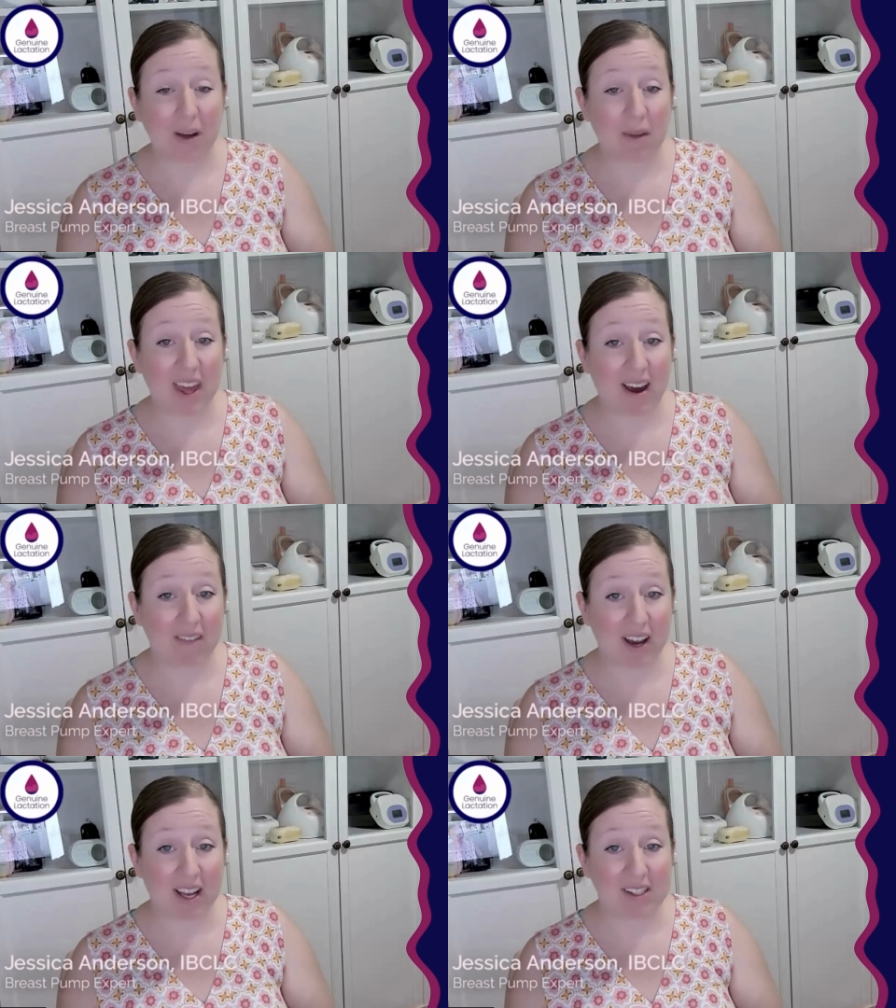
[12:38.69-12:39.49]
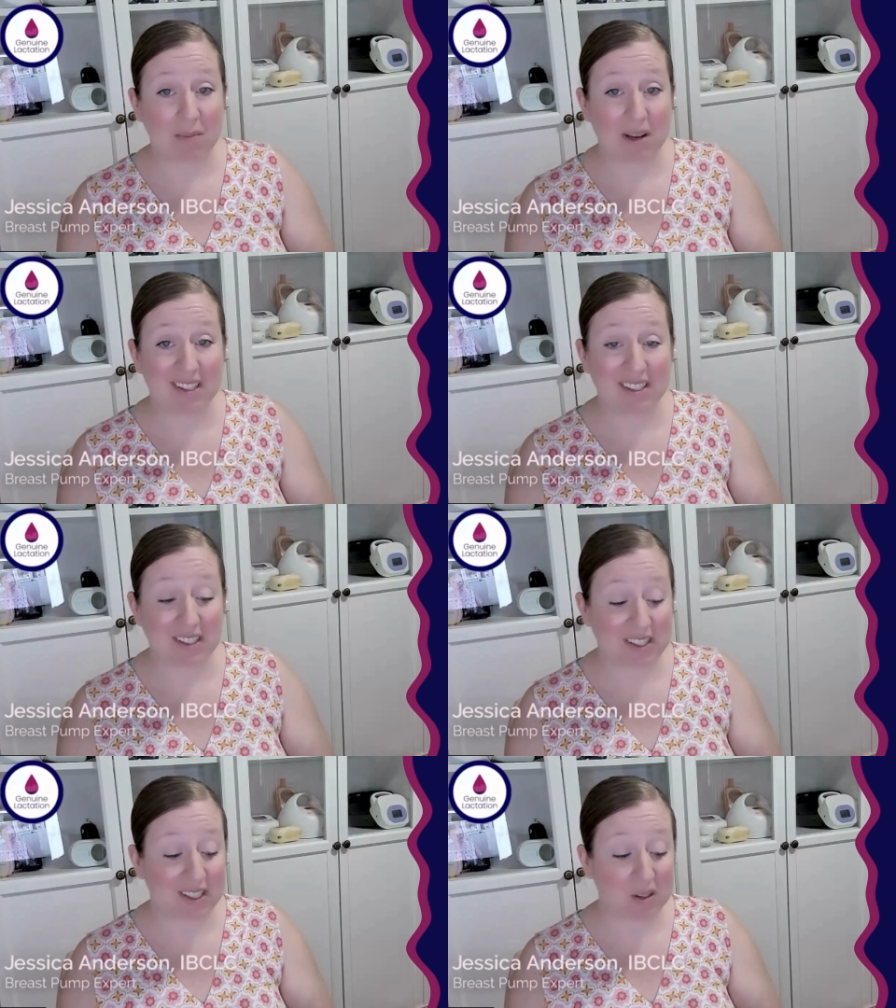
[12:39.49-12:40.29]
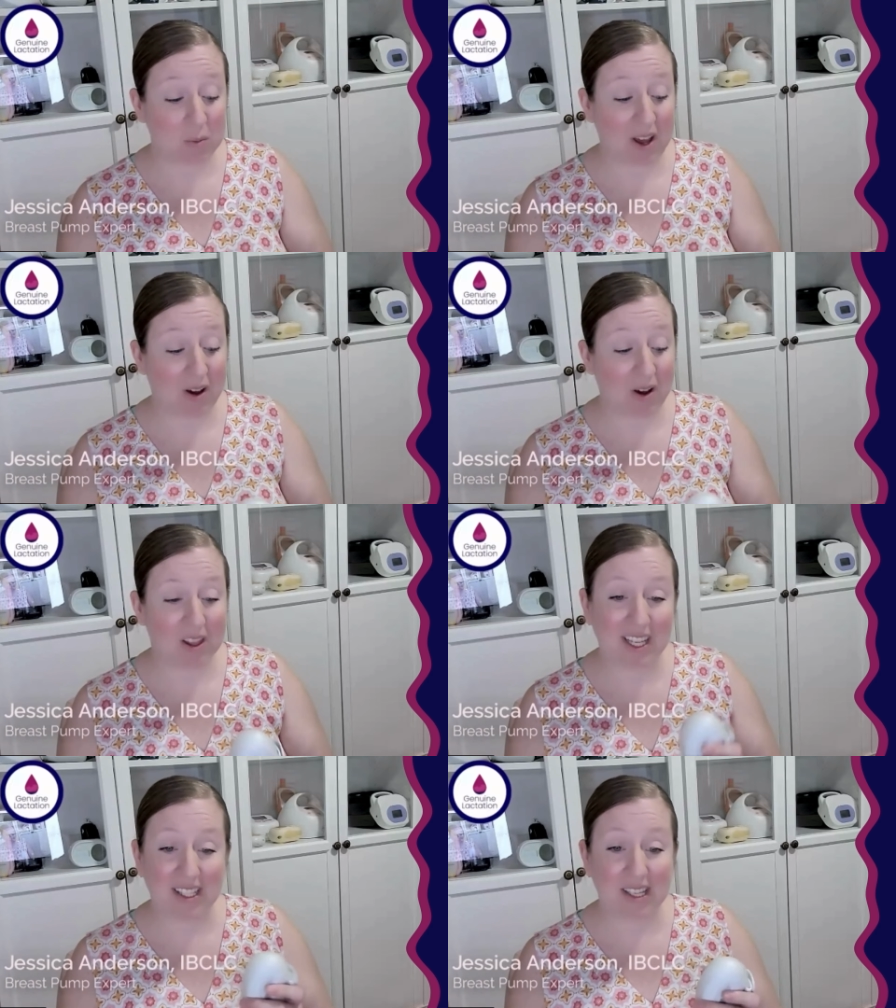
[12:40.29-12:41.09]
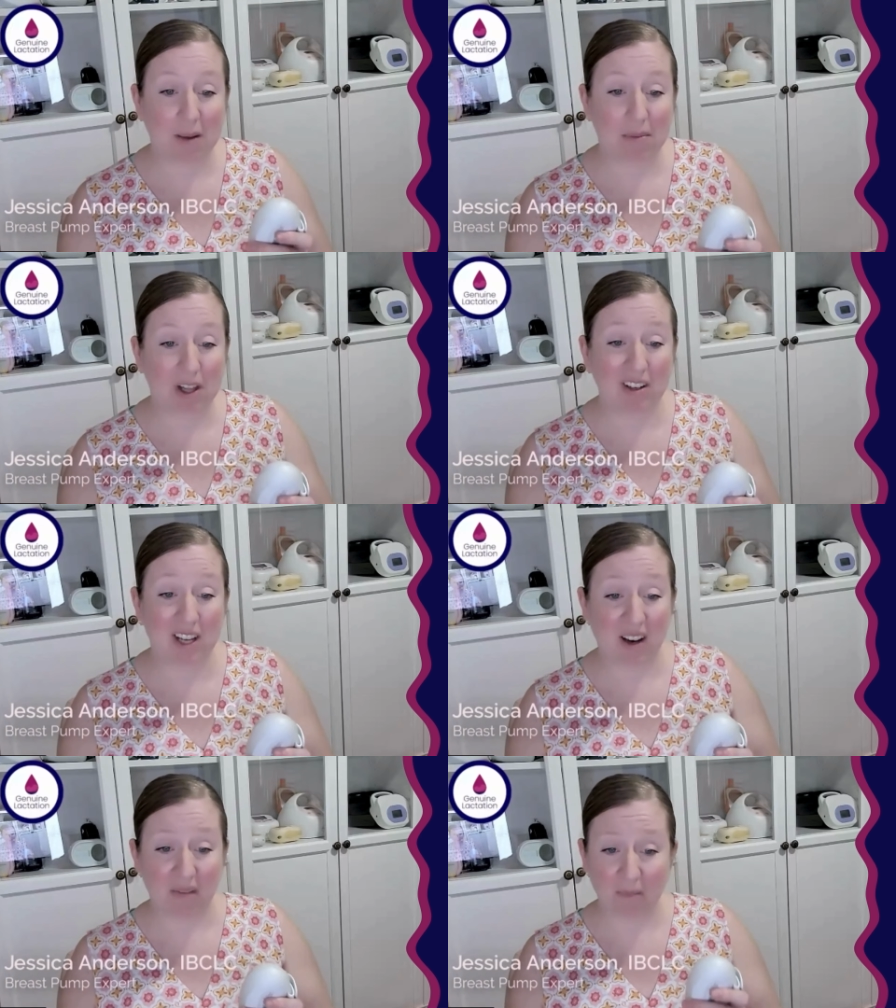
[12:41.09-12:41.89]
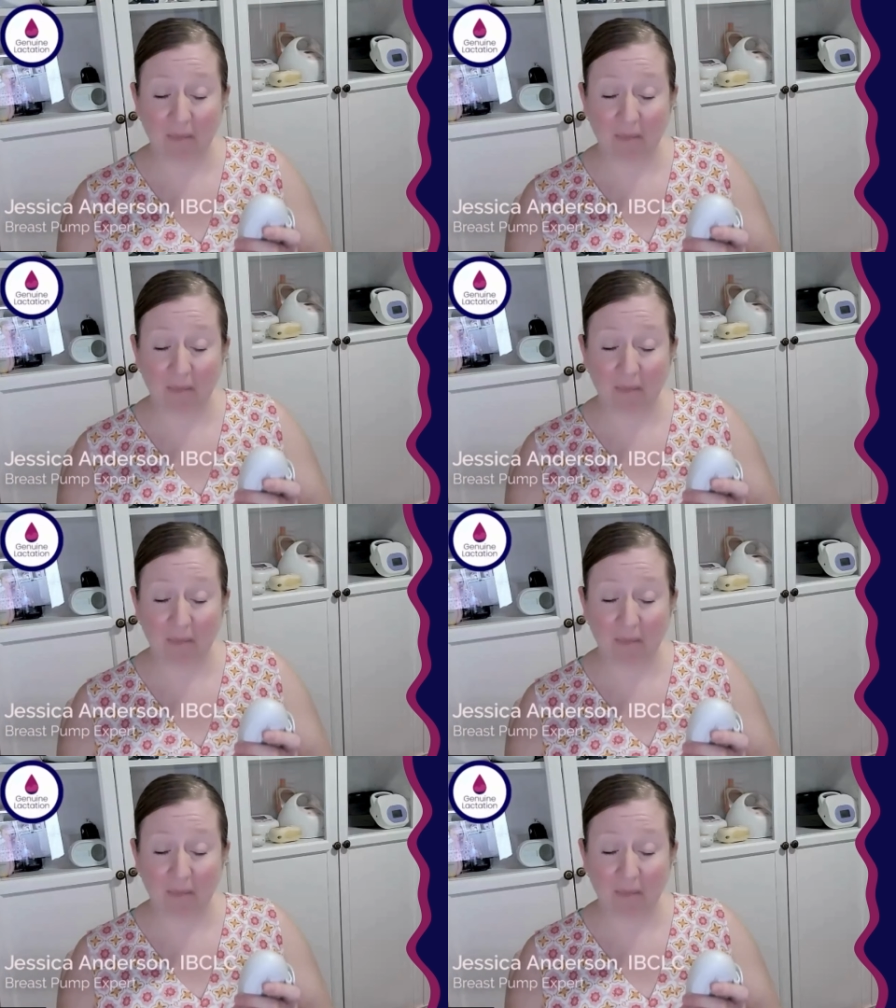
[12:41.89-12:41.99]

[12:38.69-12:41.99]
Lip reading: and we have had some instances where these get plugged in